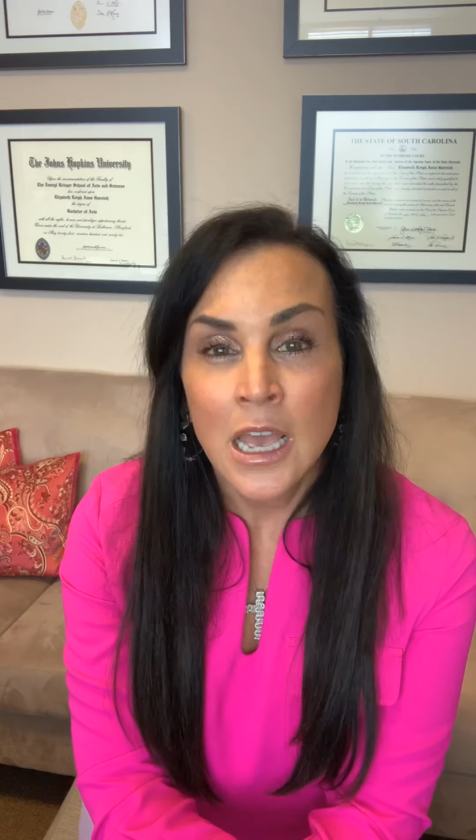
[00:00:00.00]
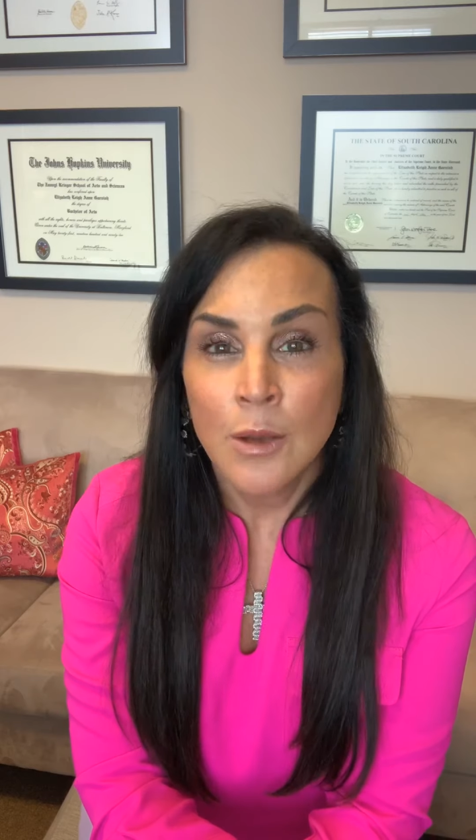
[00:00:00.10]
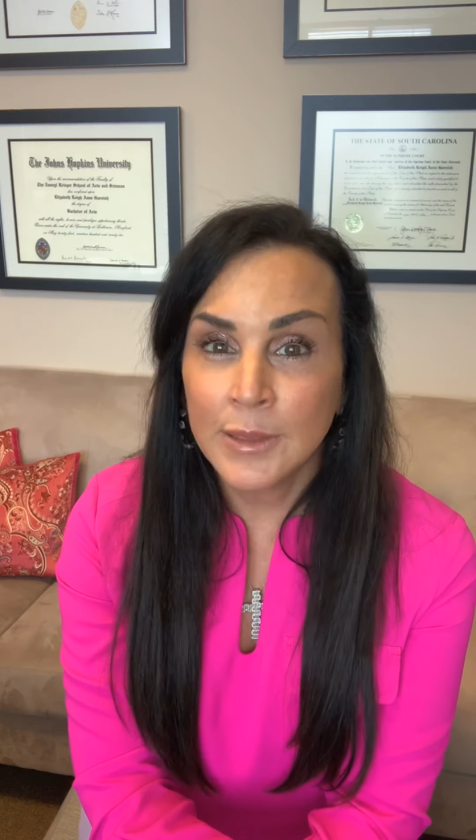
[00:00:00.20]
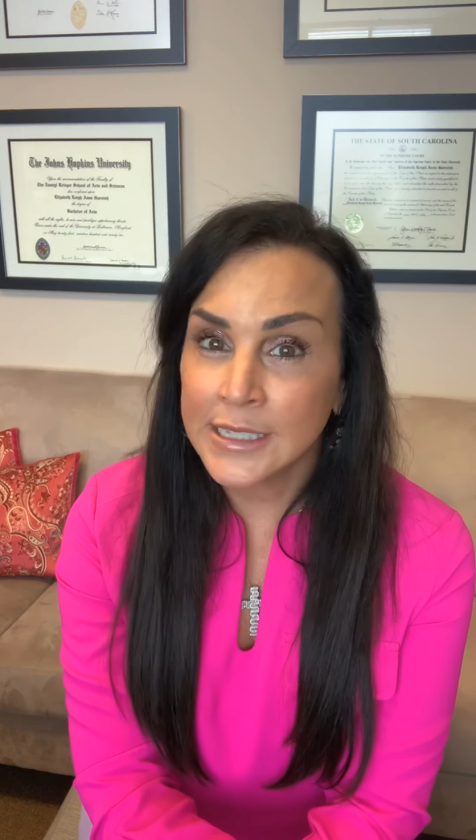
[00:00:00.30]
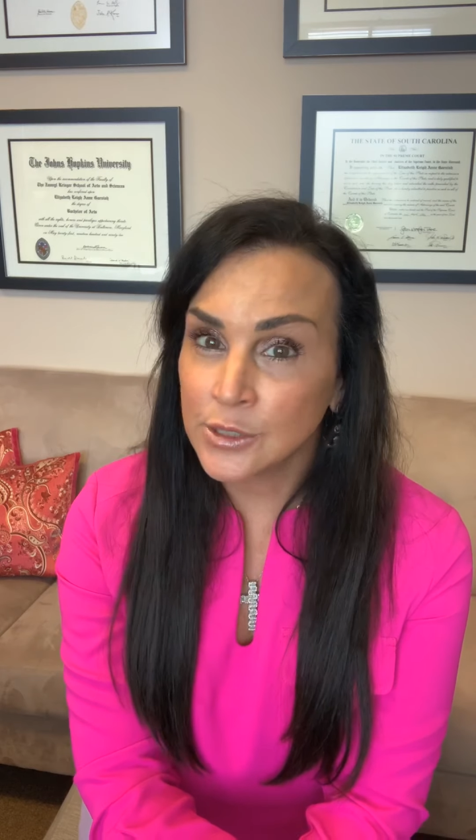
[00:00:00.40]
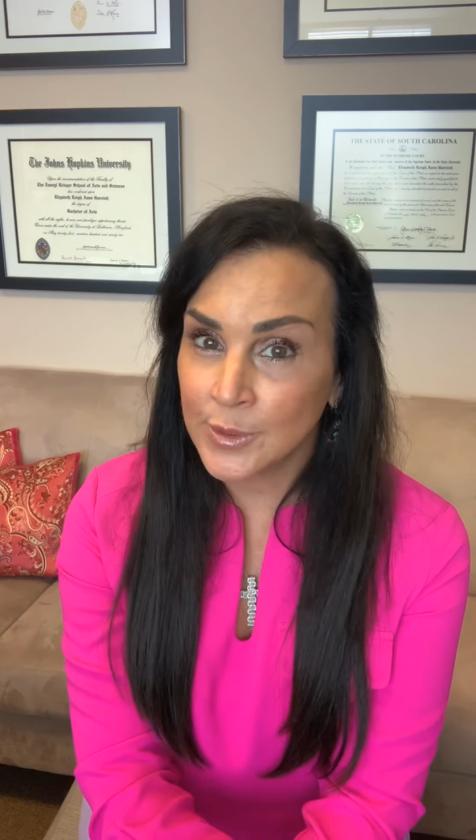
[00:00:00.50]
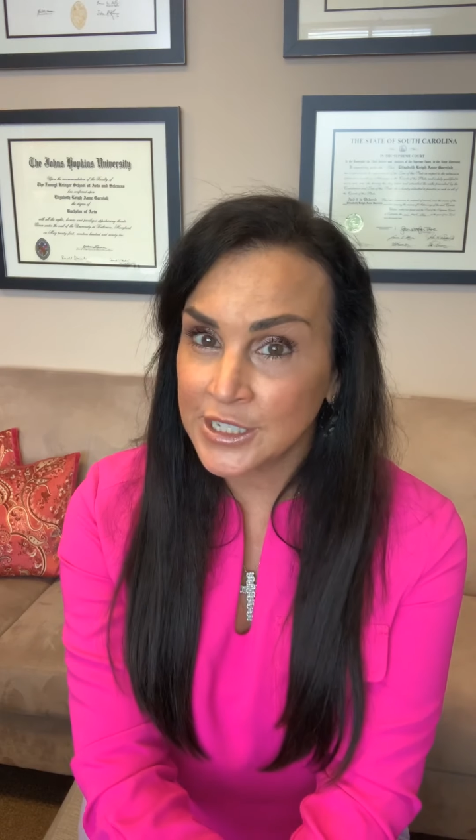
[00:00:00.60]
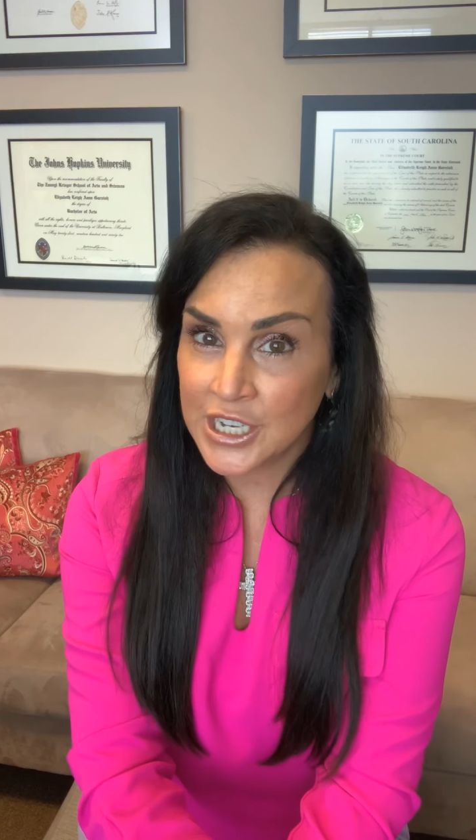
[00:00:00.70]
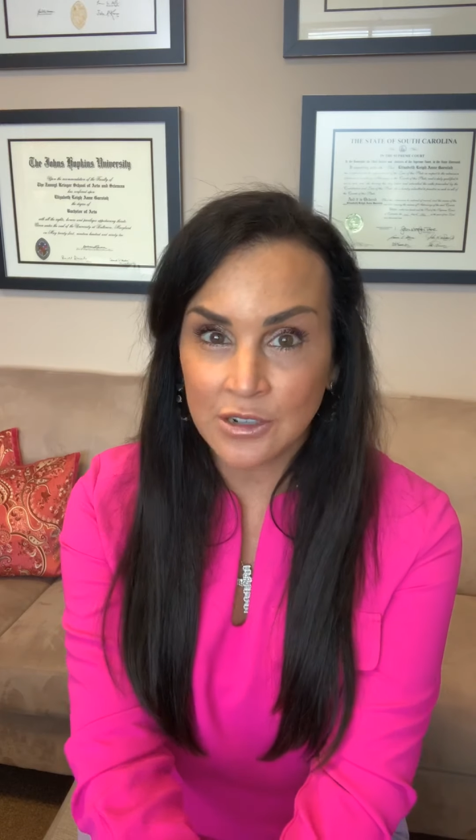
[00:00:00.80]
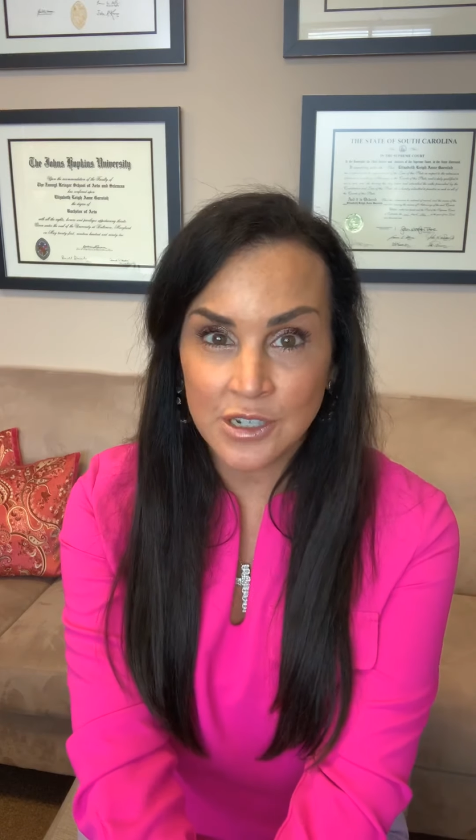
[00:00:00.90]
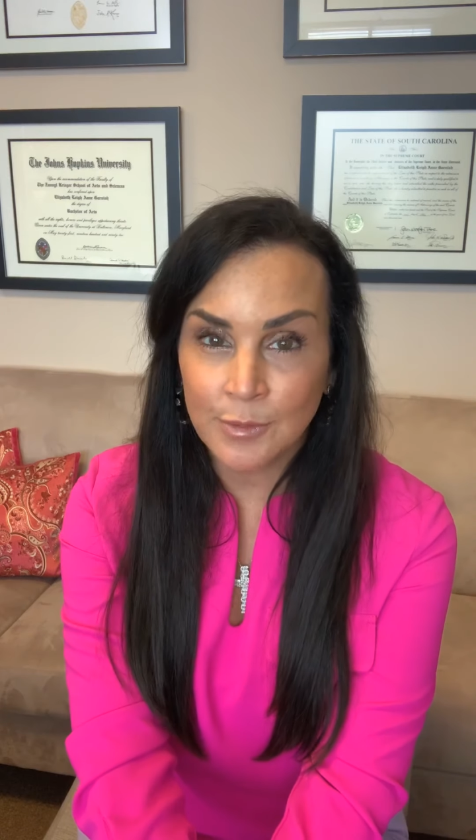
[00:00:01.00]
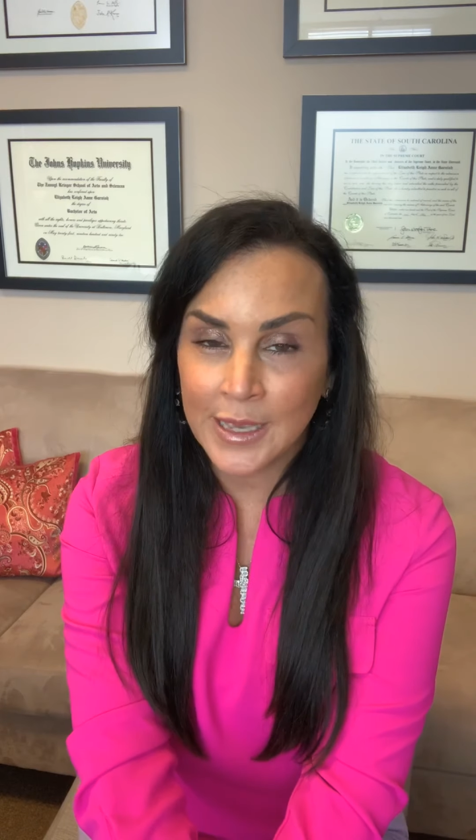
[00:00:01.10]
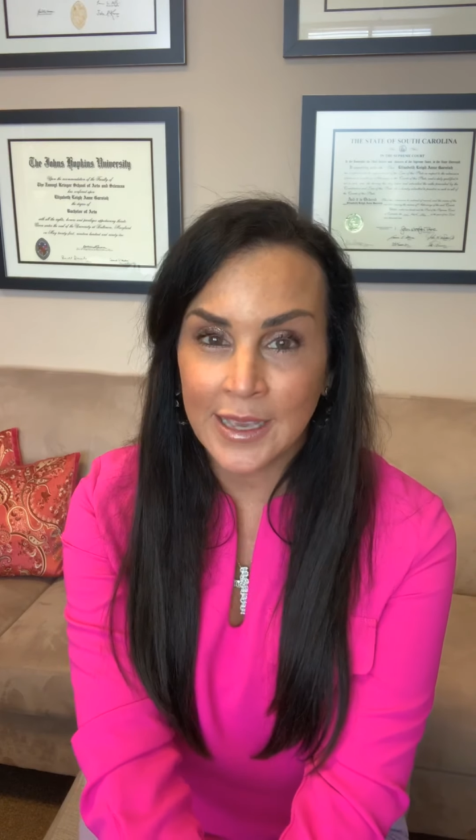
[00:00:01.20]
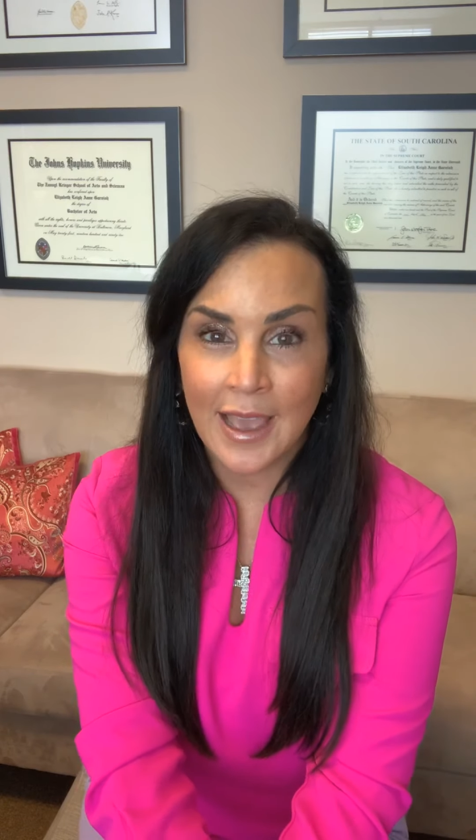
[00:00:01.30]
Please reach out to me